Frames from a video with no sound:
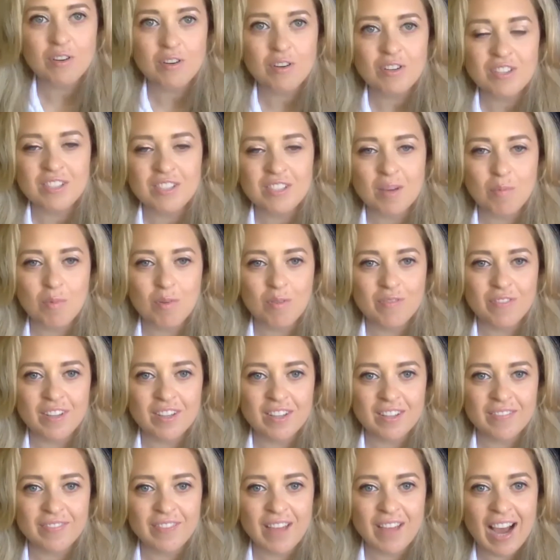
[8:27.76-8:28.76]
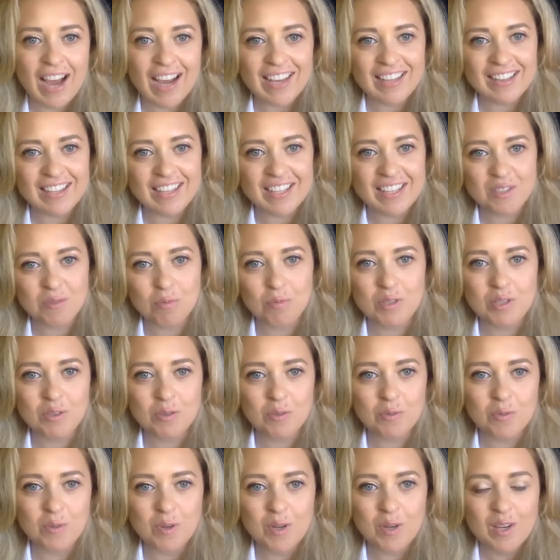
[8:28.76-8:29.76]
some of the highlights when
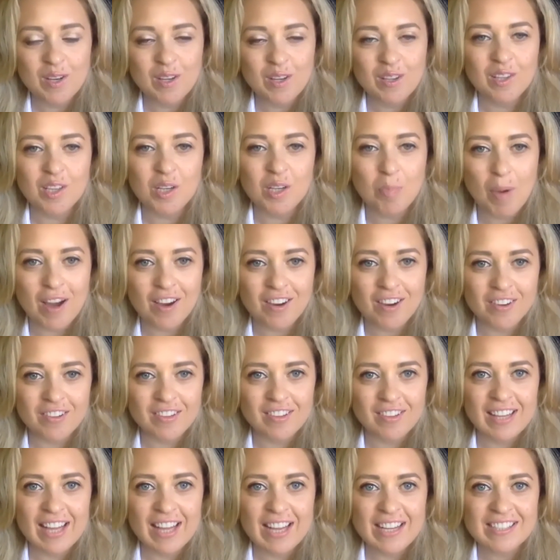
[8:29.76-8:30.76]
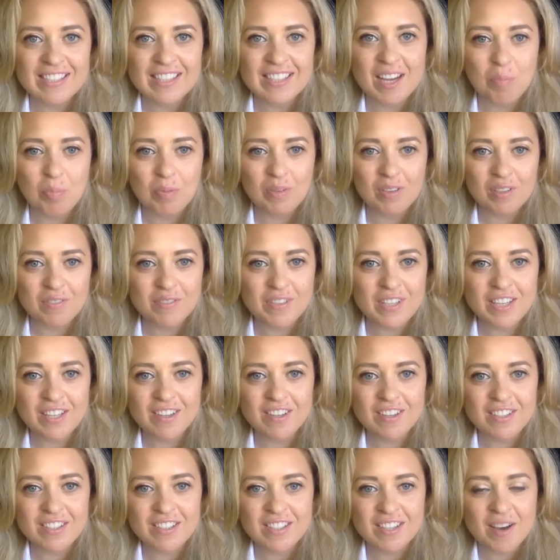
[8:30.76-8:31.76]
you look back on the last couple of
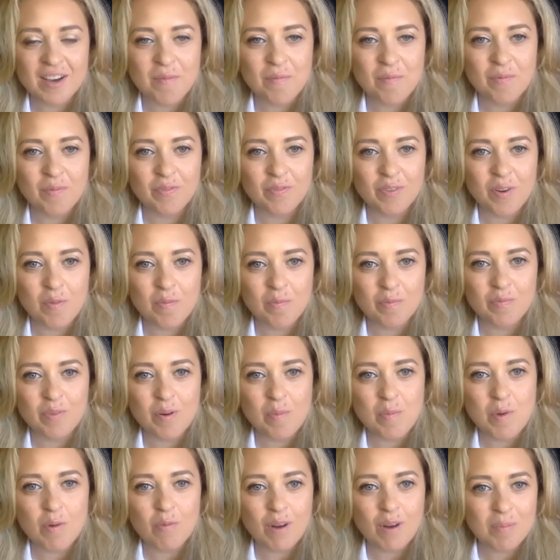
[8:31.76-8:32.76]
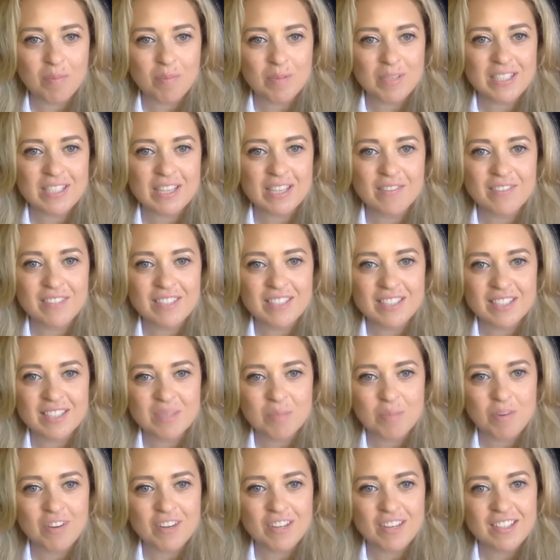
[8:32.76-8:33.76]
years from your rugby sevens
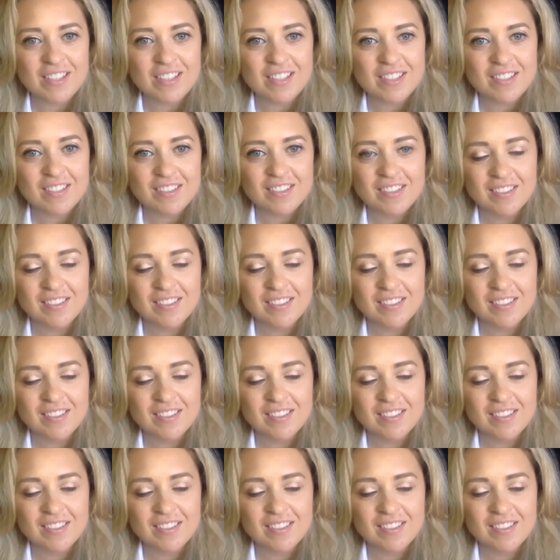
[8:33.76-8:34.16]
experience?